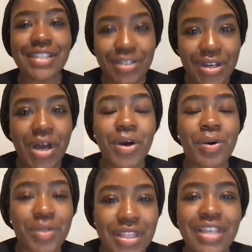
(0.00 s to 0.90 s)
you
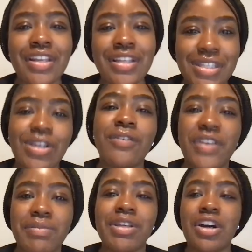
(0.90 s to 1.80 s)
know, then a single
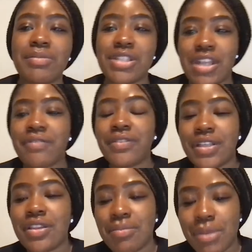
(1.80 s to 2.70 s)
family home is
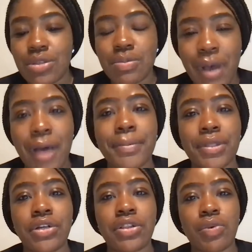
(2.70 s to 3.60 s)
definitely the most
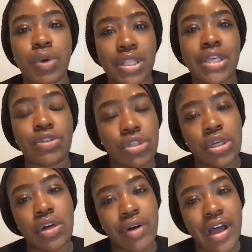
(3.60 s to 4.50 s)
popular and the one that you
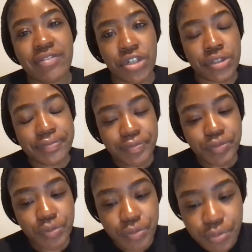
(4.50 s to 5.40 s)
should go after.
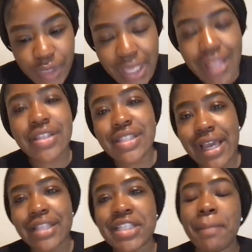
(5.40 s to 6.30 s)
The
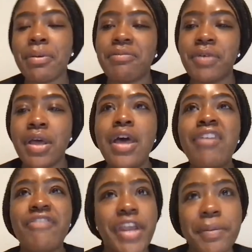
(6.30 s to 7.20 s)
second type of
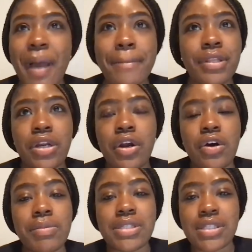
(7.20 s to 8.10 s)
very popular
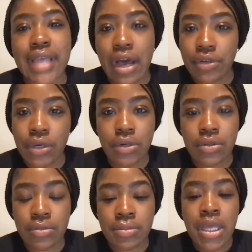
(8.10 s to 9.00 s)
home is a
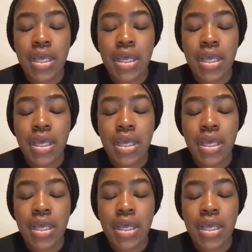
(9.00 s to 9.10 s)
townhome.